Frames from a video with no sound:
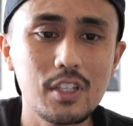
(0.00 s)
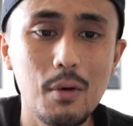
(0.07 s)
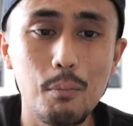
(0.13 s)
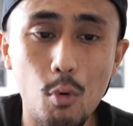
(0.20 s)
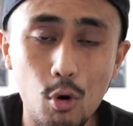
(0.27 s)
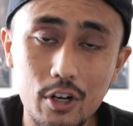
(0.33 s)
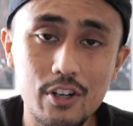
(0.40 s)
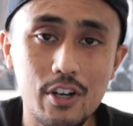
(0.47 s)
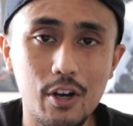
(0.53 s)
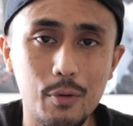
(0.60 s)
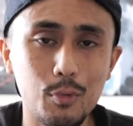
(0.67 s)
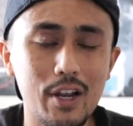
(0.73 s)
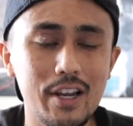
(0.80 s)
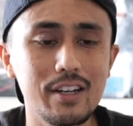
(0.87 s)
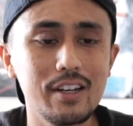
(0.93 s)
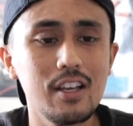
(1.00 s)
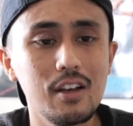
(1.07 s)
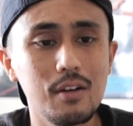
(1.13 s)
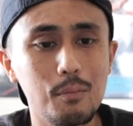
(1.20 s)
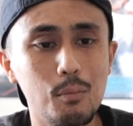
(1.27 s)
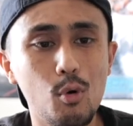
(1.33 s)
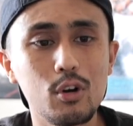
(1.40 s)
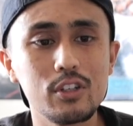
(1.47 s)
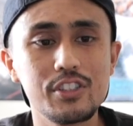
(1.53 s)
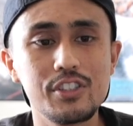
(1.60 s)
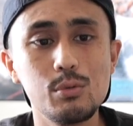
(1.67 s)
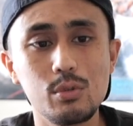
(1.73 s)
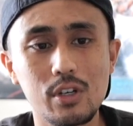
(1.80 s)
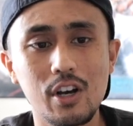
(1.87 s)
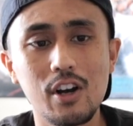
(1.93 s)
more to come, right? More
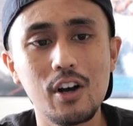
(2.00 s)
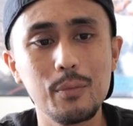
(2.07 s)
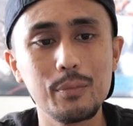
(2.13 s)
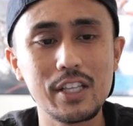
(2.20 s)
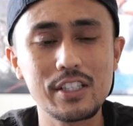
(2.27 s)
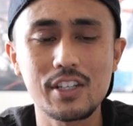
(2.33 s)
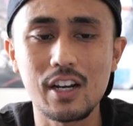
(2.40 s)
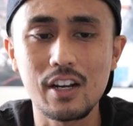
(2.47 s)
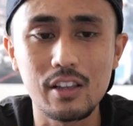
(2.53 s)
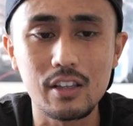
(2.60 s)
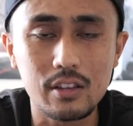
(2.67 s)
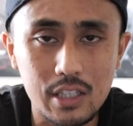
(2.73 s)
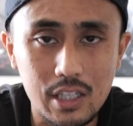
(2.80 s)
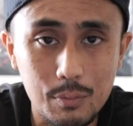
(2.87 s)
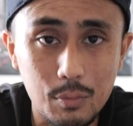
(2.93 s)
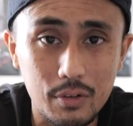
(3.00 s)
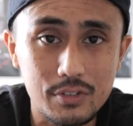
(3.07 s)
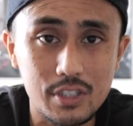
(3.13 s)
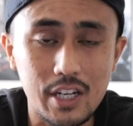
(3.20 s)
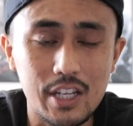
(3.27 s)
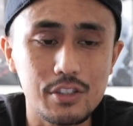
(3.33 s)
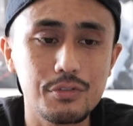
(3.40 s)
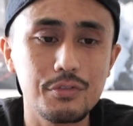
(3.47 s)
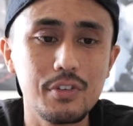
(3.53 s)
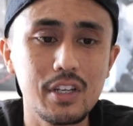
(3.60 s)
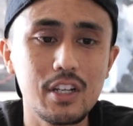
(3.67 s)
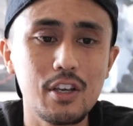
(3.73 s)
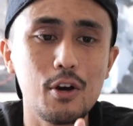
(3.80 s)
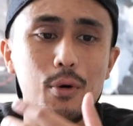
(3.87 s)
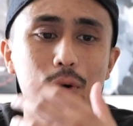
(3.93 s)
to come. That's kind of the theme of today's
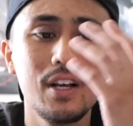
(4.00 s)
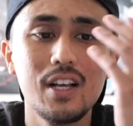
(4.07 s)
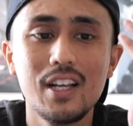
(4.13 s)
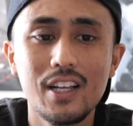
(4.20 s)
video.